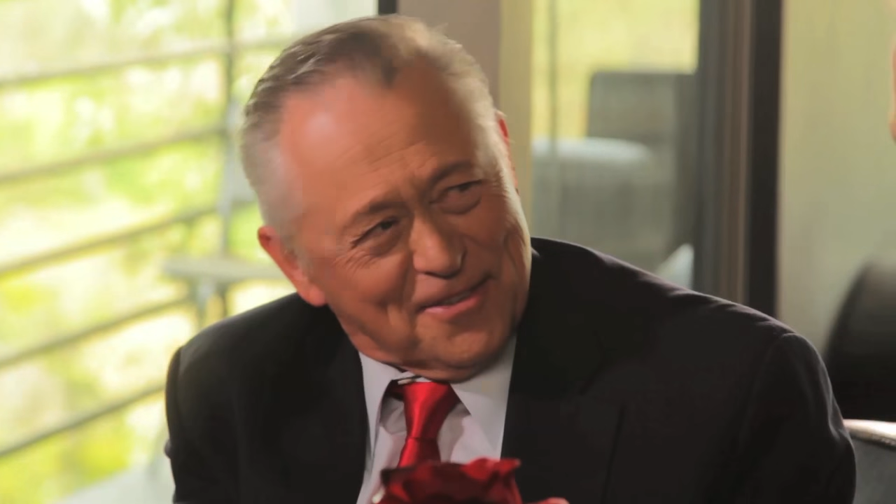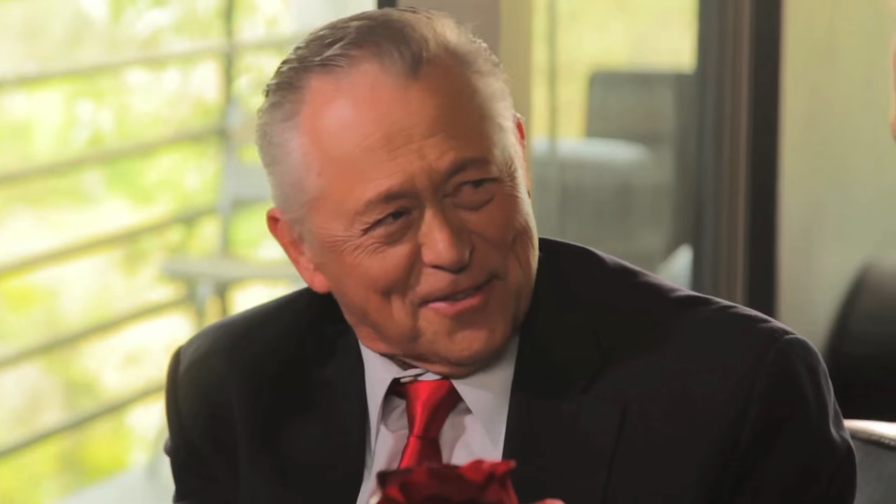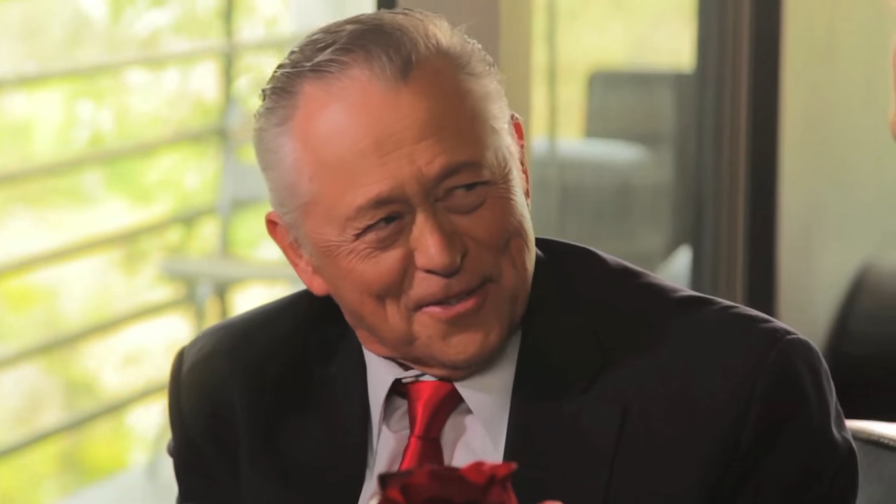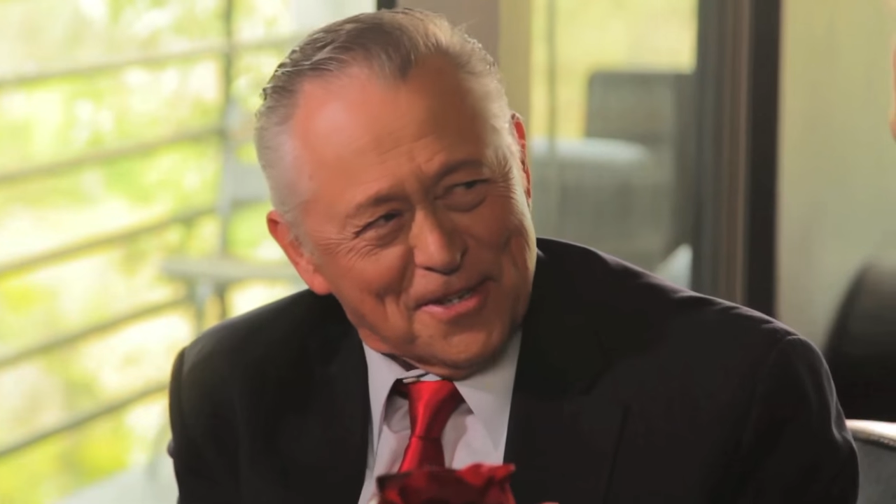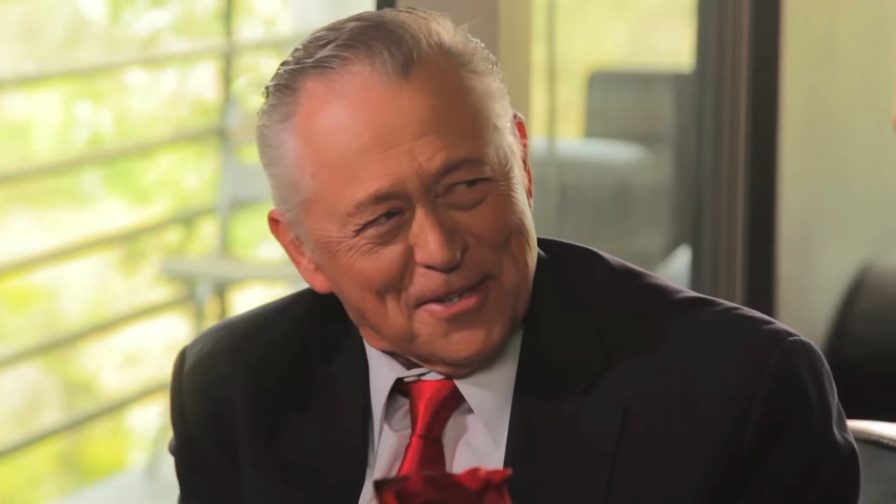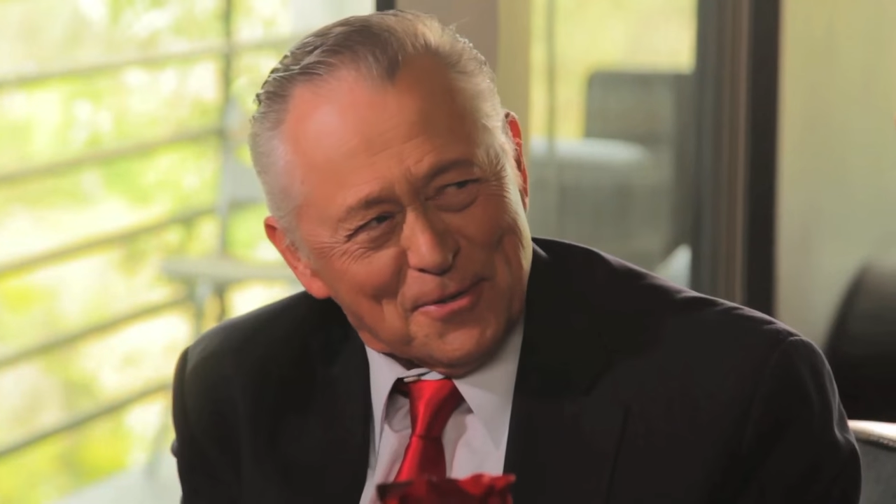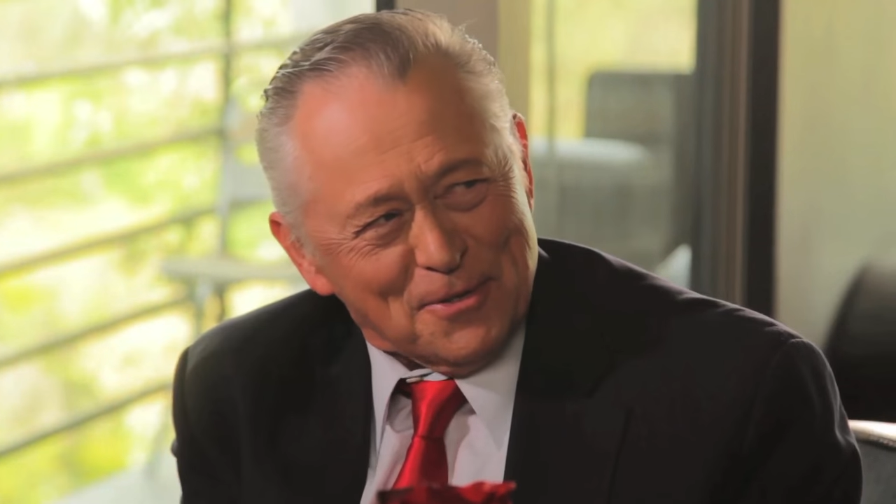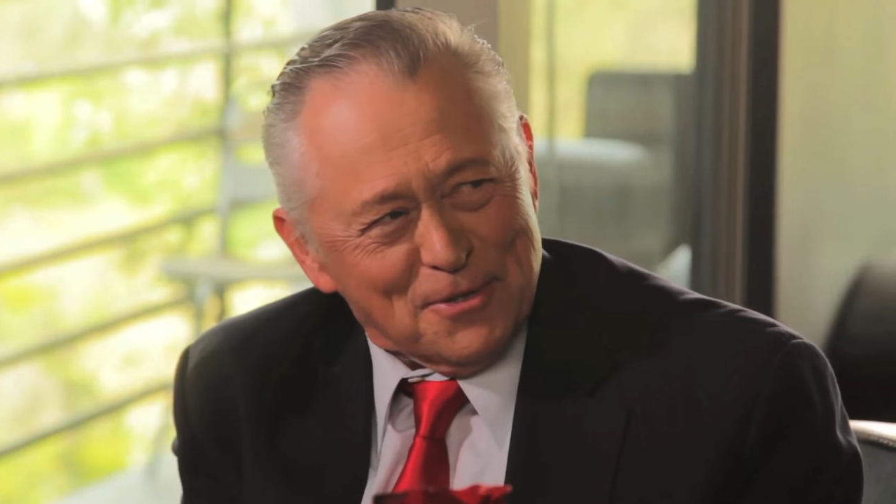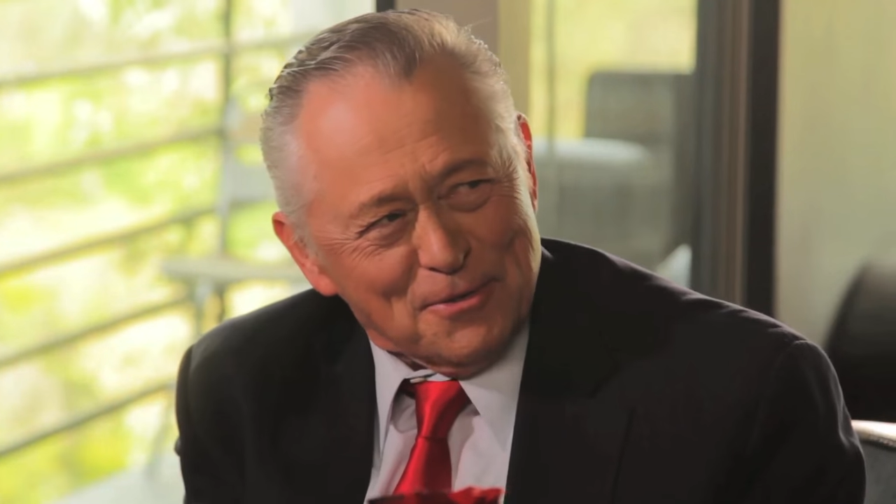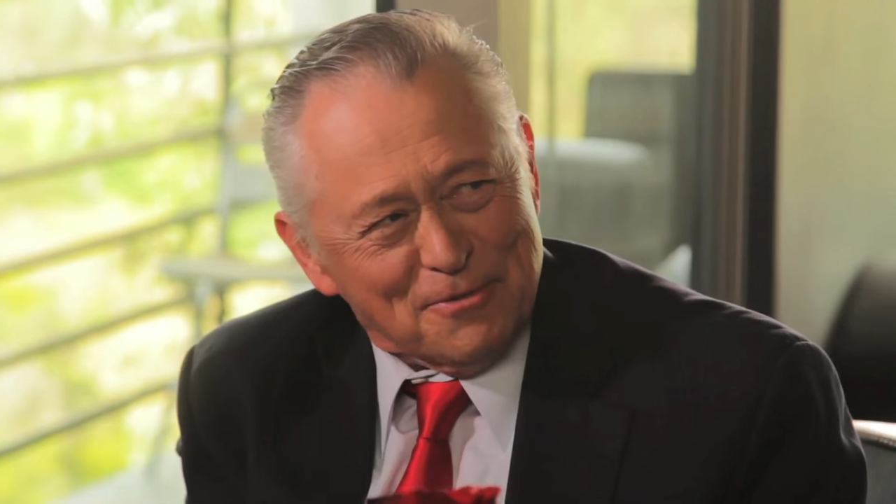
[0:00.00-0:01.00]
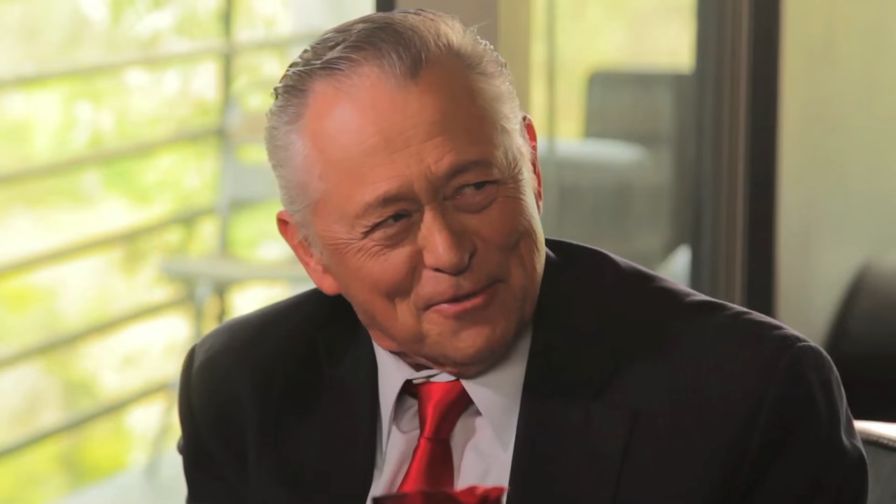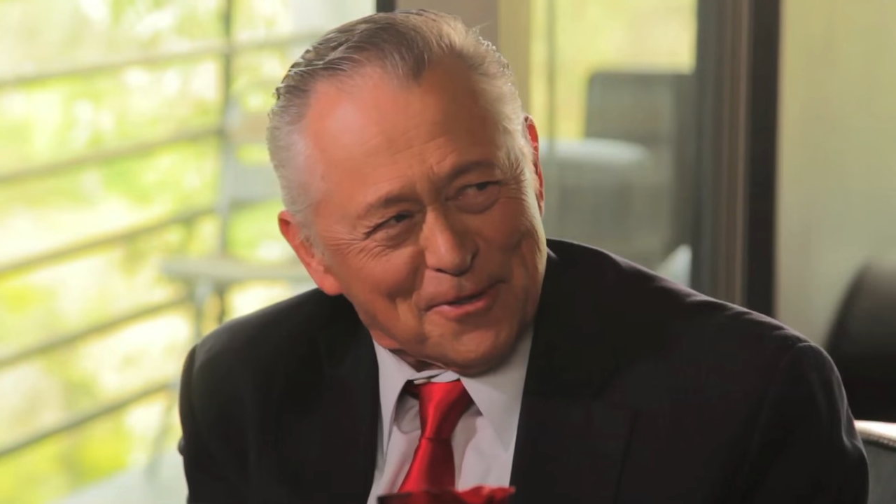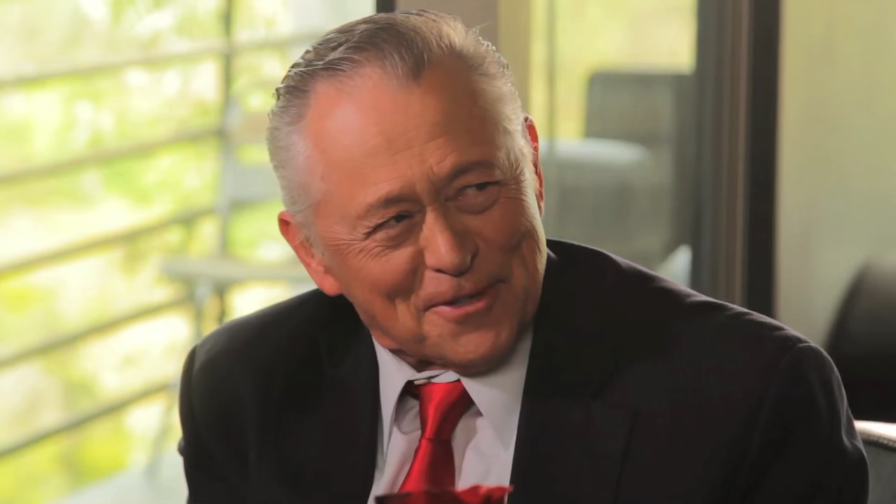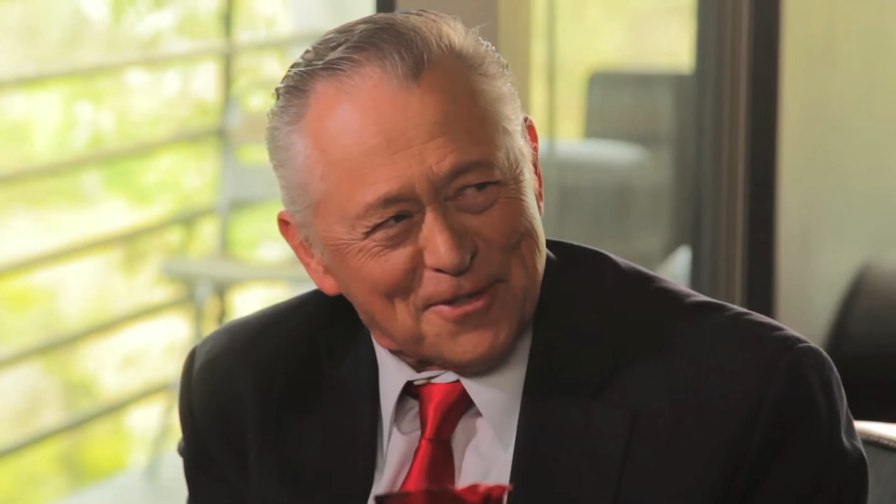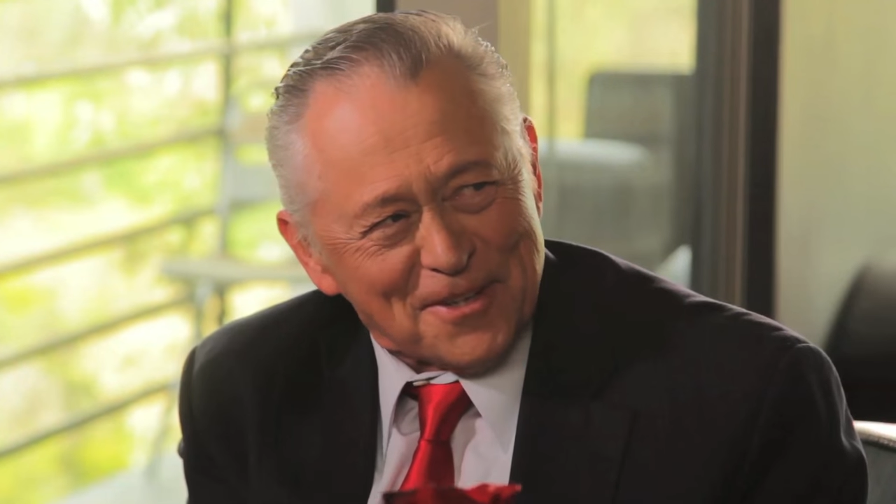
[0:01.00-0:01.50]
I steal you
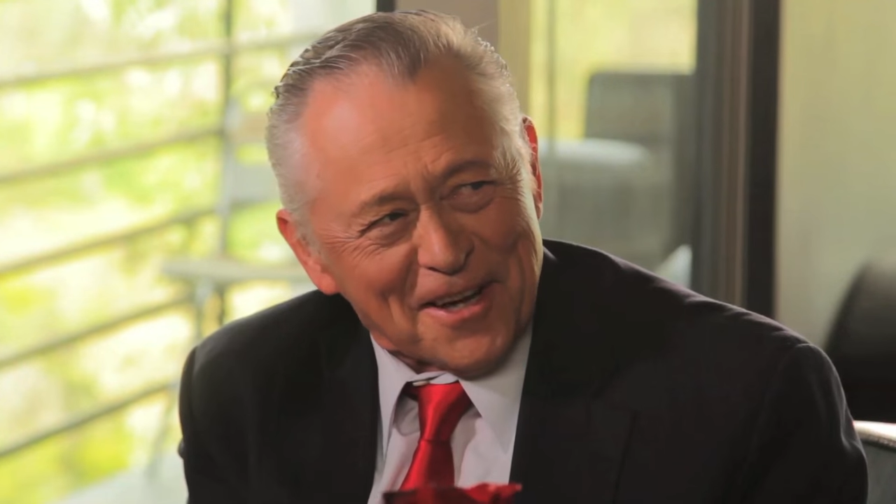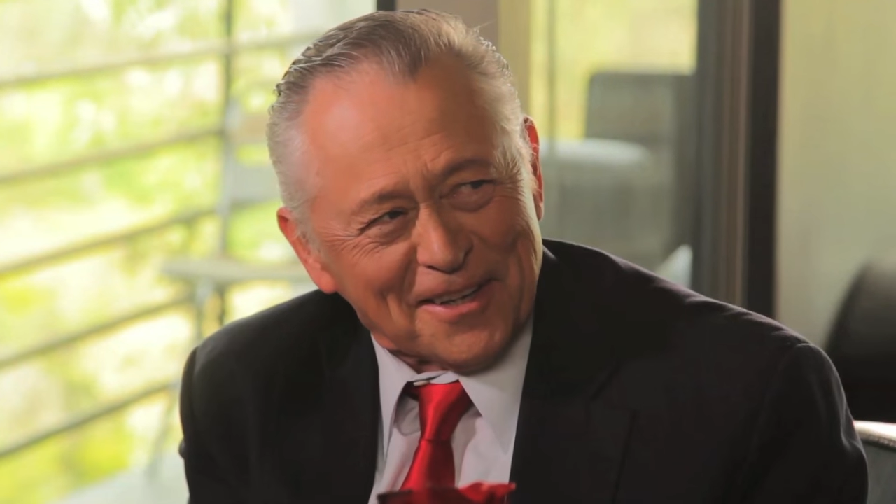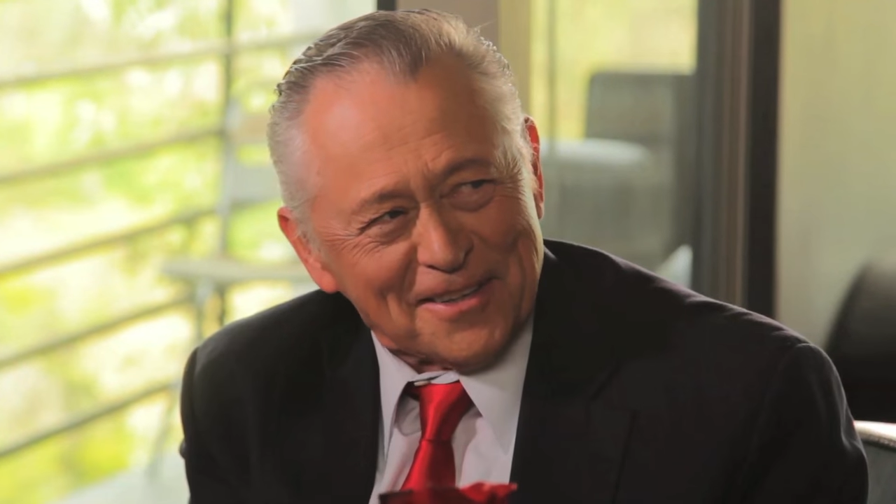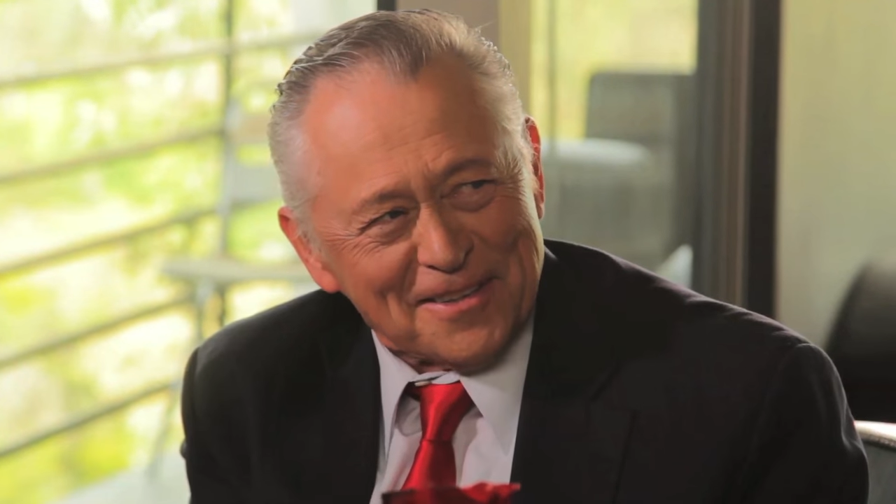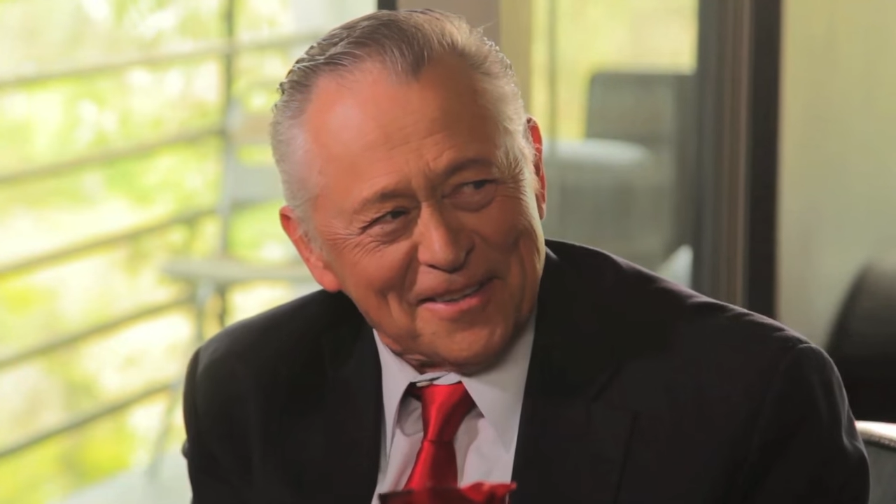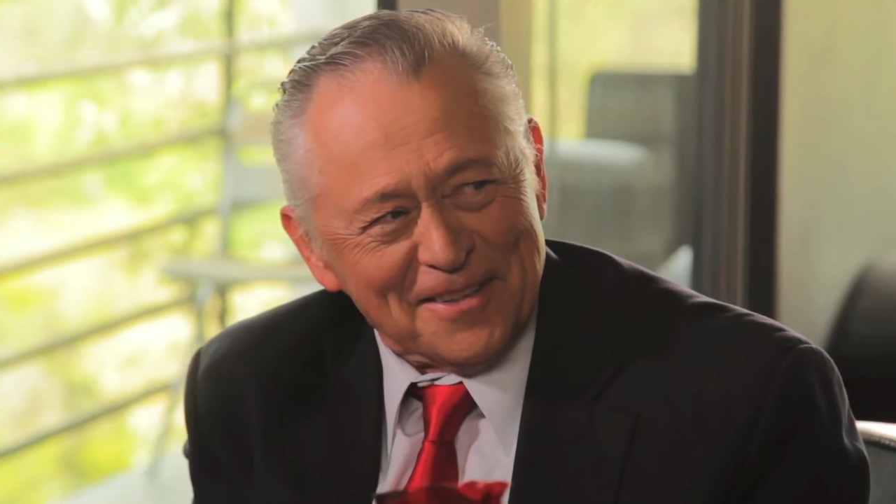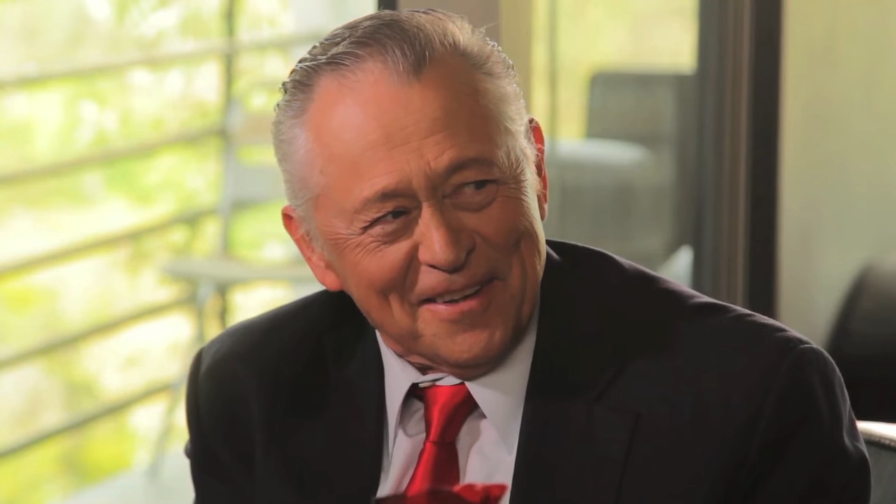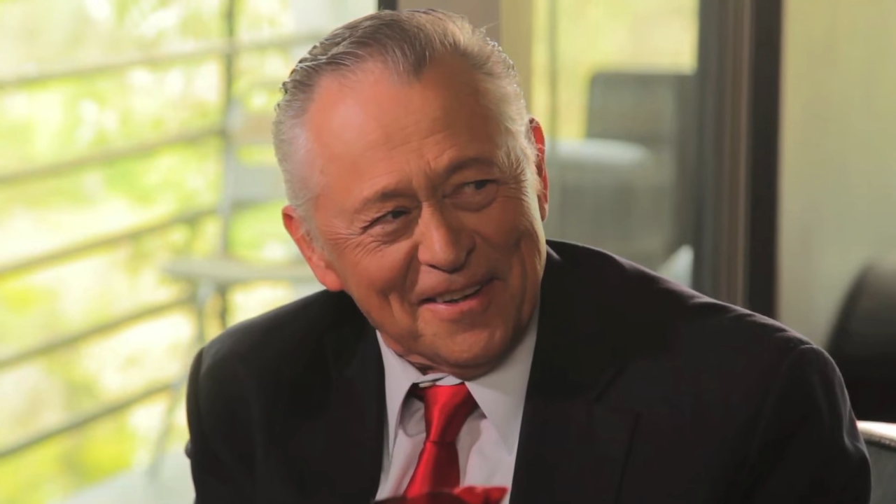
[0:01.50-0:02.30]
for a second?